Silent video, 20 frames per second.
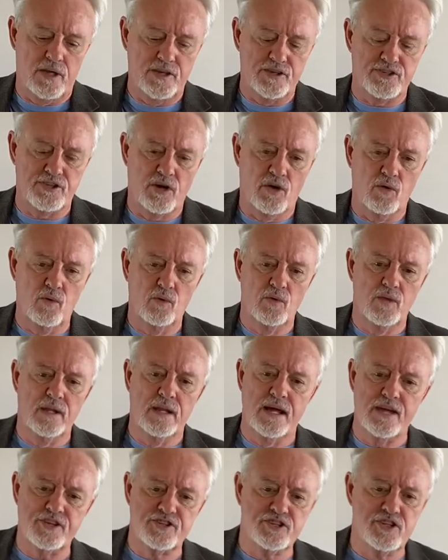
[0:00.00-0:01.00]
so
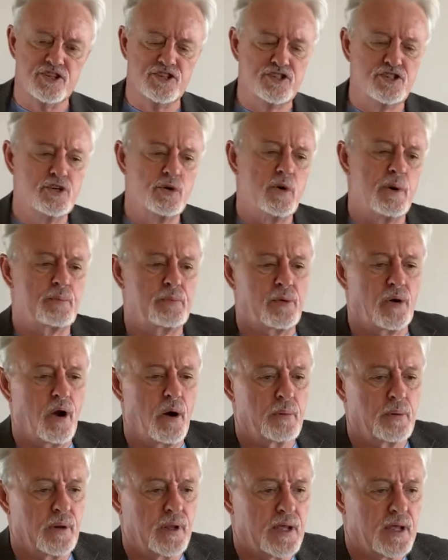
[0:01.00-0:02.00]
let's just do it
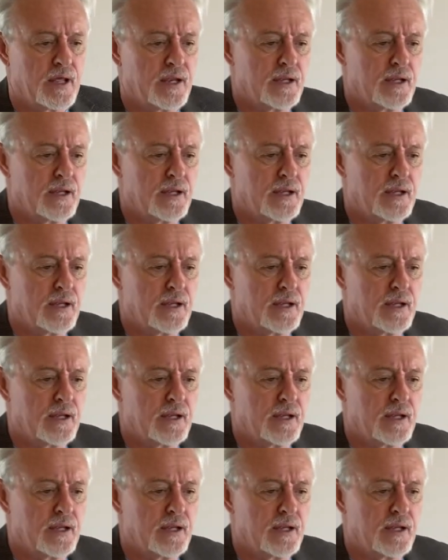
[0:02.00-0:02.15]
properly and